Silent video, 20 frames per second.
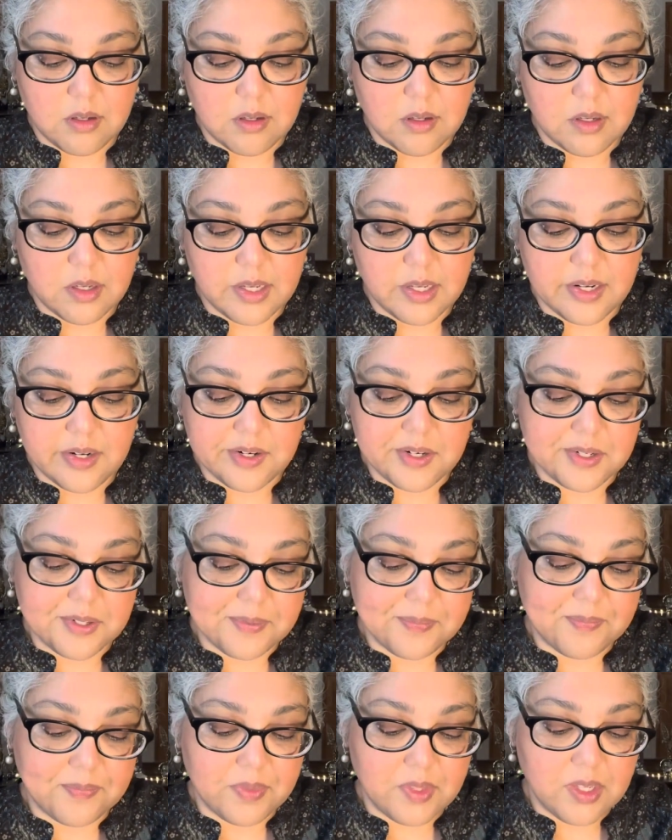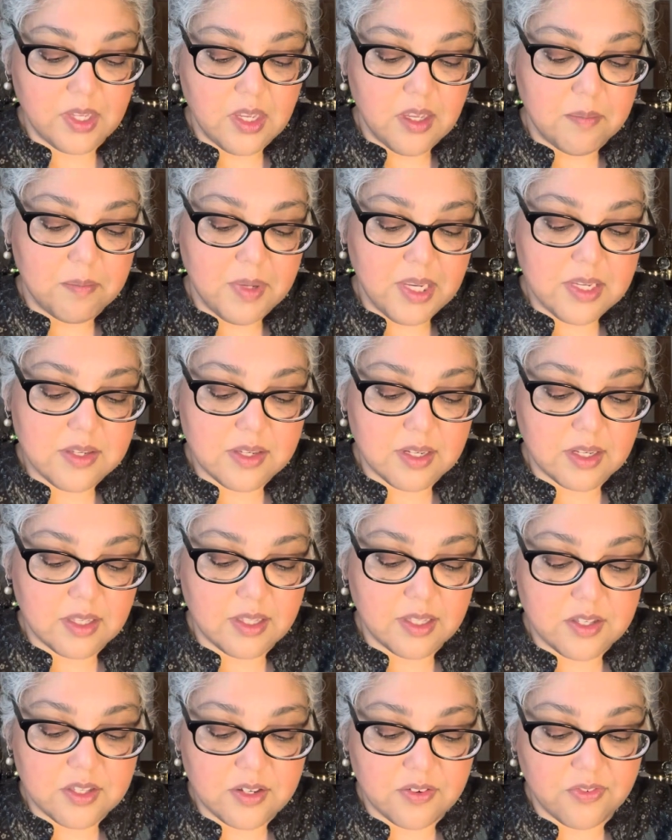I don't know.
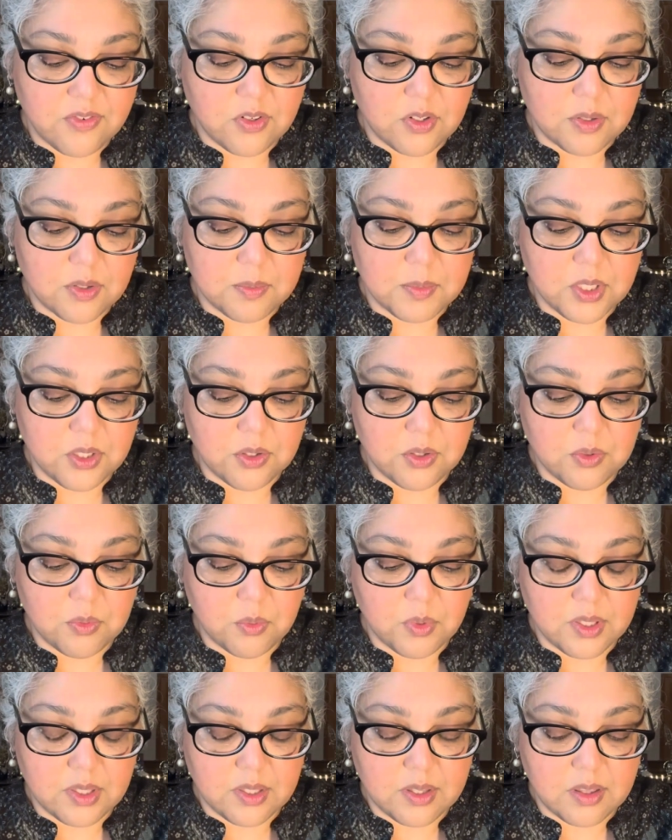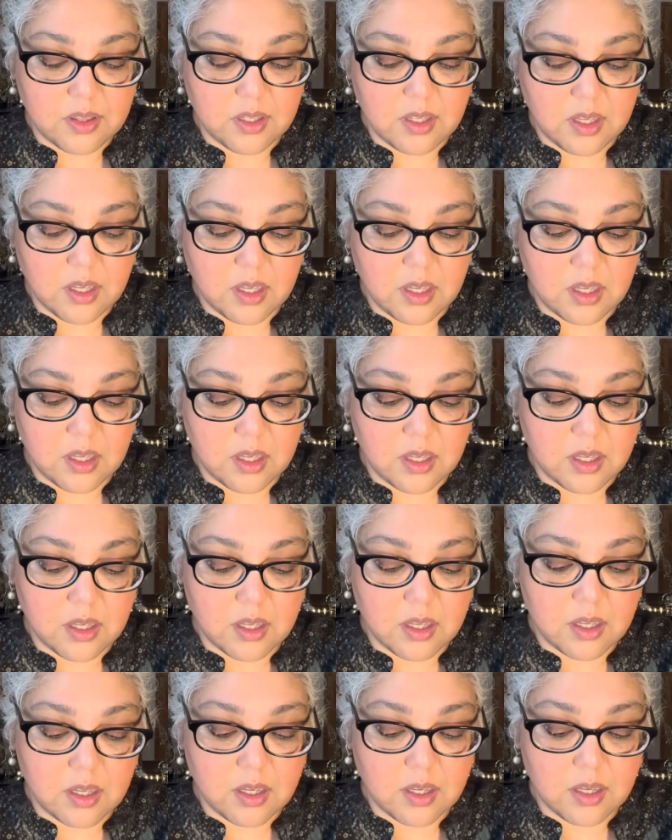Basically, it's a full moon with
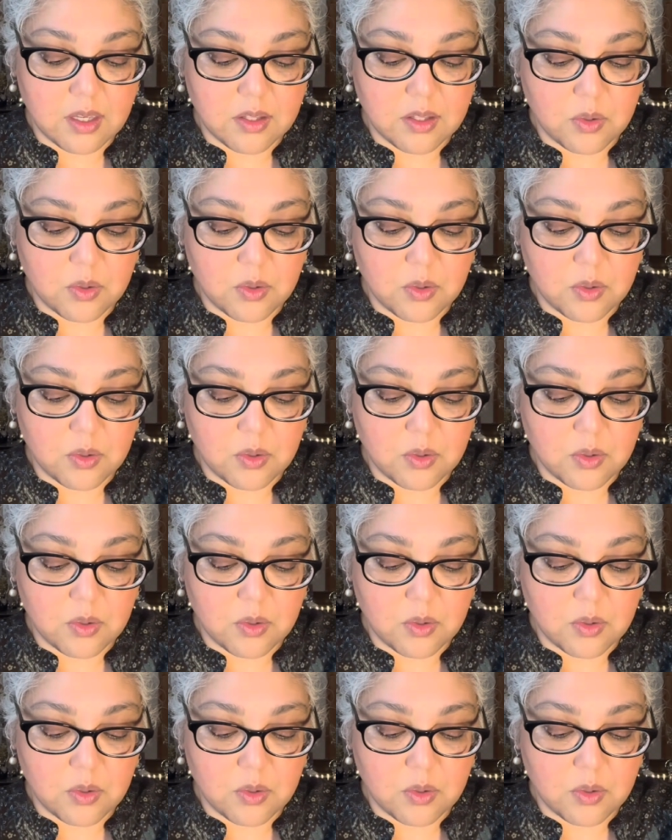uh,